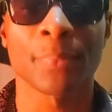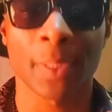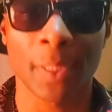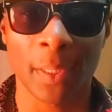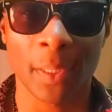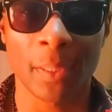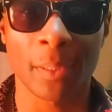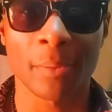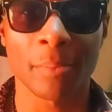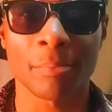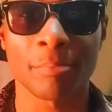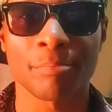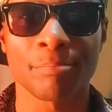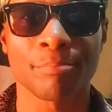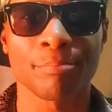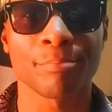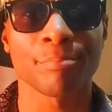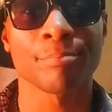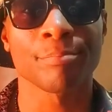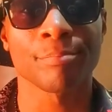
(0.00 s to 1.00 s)
and
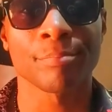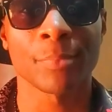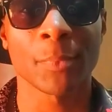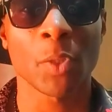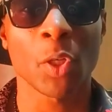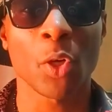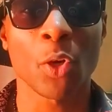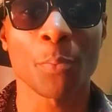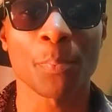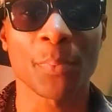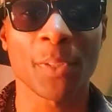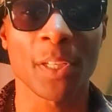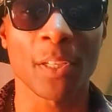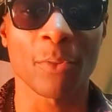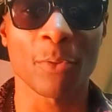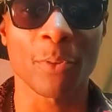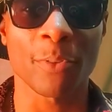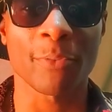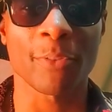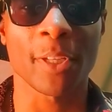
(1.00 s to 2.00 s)
obtain
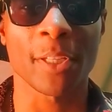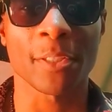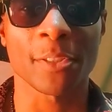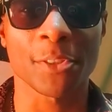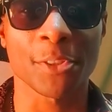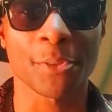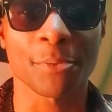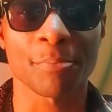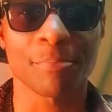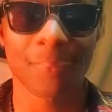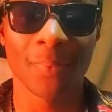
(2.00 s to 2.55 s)
revenge.